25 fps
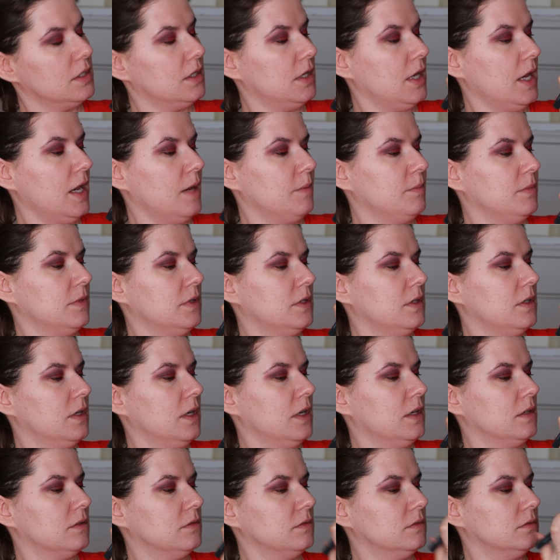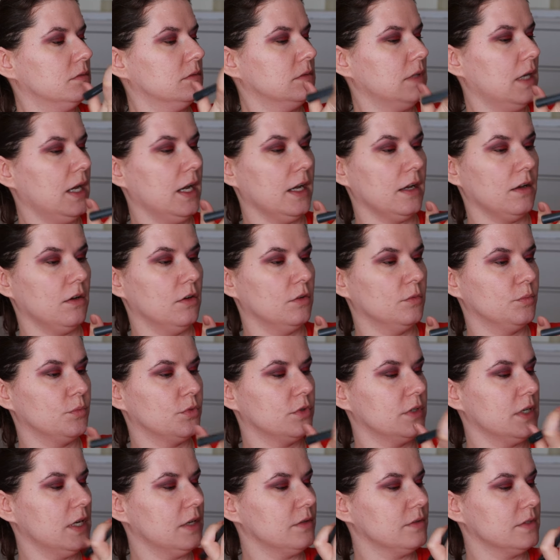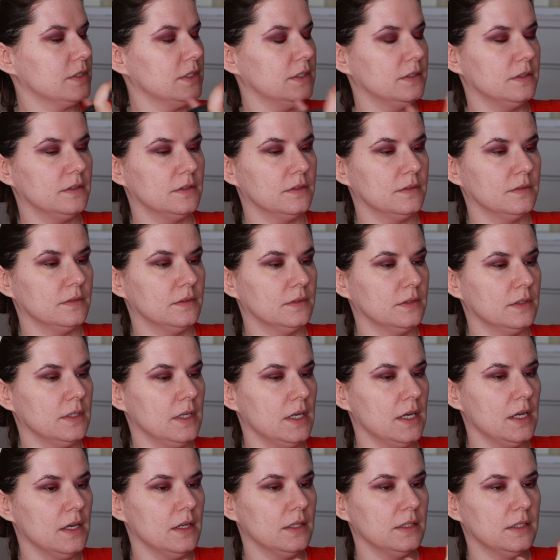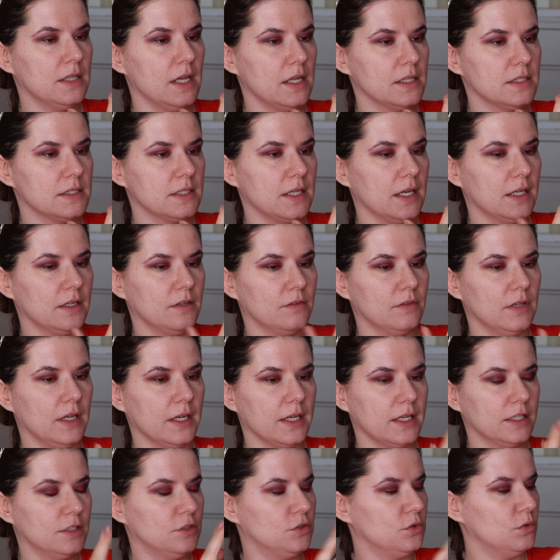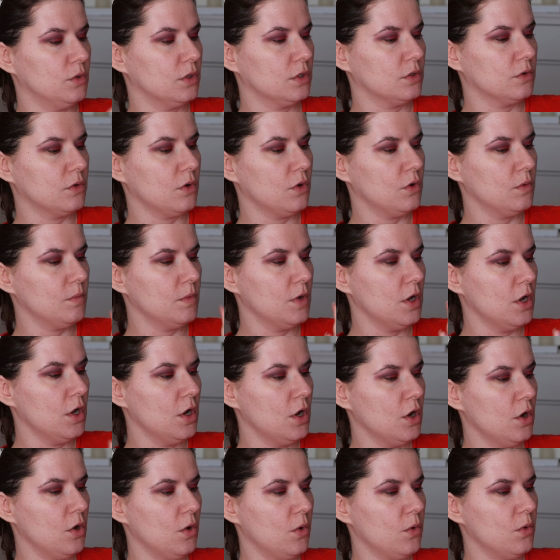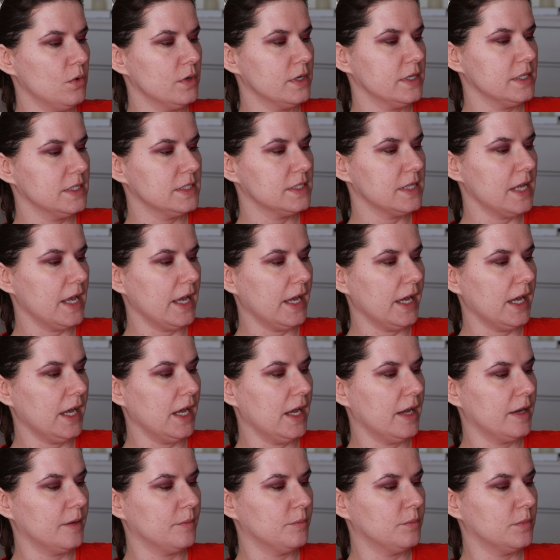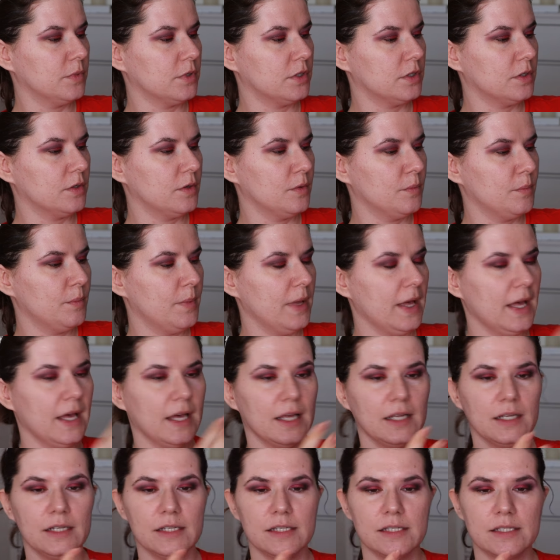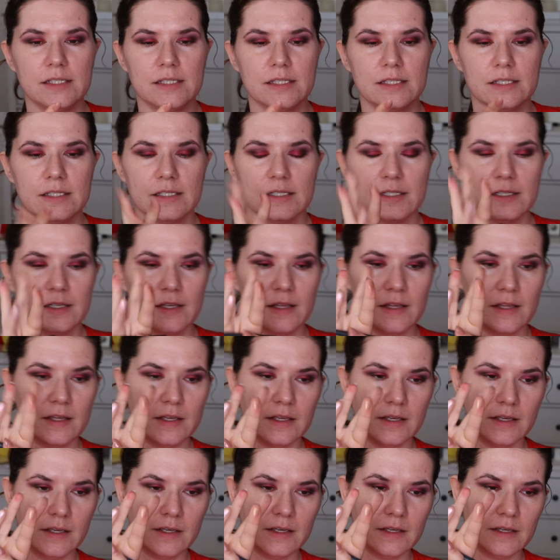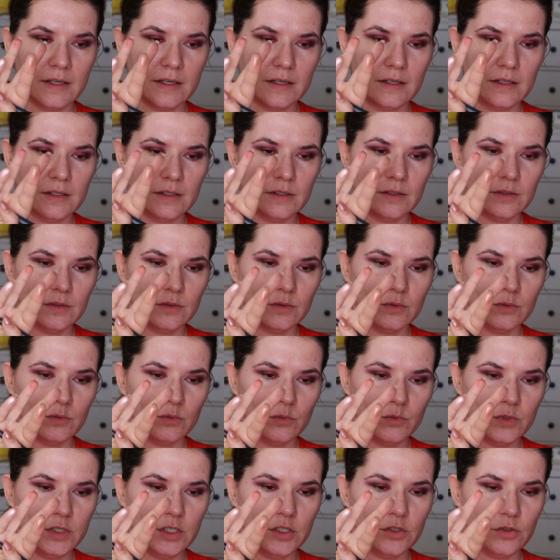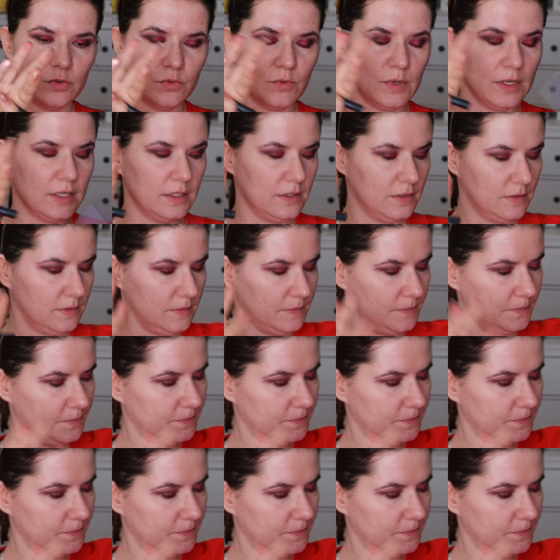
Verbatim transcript: Chameleon. I can't pronounce it. That's kind of like a duochrome, or this Amber Palace. Which one?